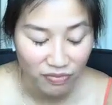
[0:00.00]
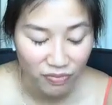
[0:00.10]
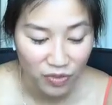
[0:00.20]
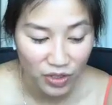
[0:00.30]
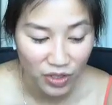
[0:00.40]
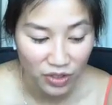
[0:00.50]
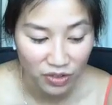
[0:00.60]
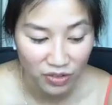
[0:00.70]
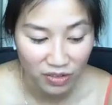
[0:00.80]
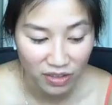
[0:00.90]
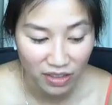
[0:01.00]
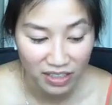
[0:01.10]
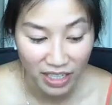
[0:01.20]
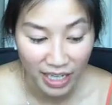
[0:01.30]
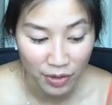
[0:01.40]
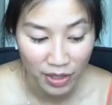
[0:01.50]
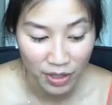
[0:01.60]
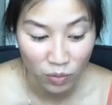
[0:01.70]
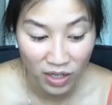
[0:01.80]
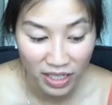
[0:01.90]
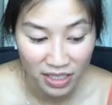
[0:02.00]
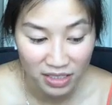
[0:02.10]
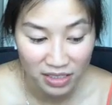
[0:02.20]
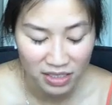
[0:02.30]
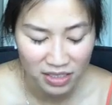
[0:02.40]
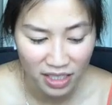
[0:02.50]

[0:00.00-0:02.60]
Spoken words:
So and yeah, how I unwind.